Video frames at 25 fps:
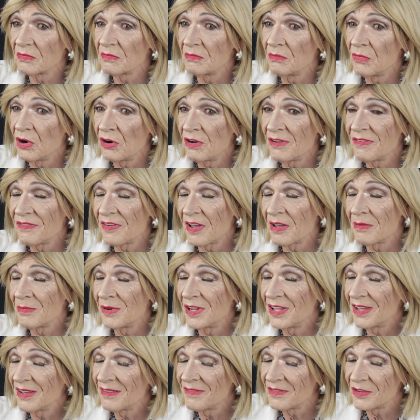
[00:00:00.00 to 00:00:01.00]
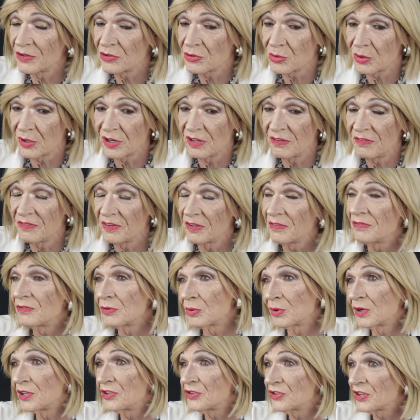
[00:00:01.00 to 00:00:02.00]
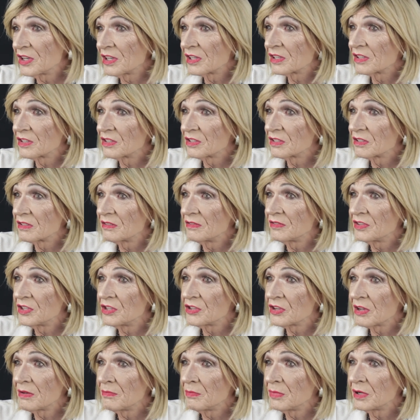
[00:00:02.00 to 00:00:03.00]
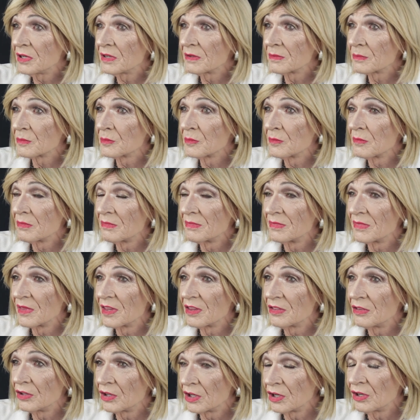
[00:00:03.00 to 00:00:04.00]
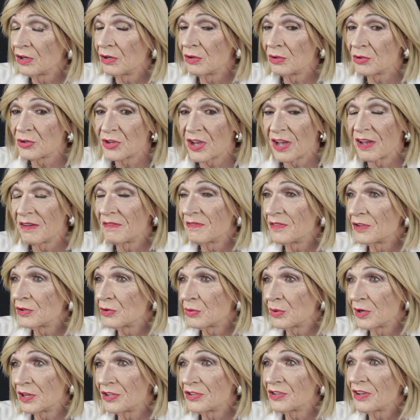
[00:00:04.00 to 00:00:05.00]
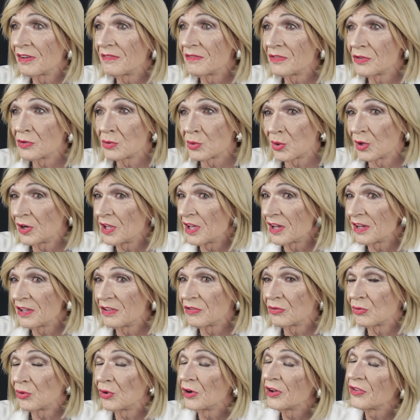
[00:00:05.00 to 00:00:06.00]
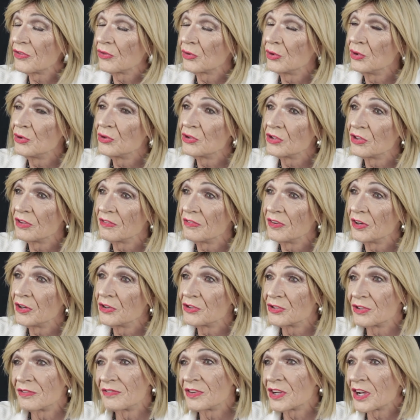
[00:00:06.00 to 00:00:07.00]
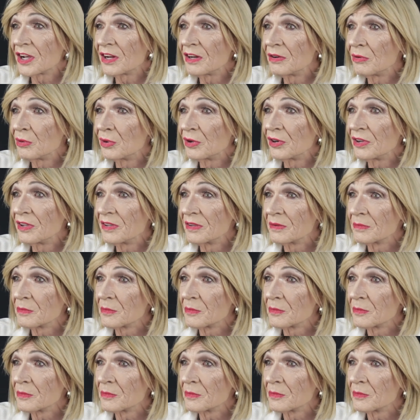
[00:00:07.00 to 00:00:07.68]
My family have the 25th, 26th of December. The girls have the 27th, 28th, right through to the 1st of January.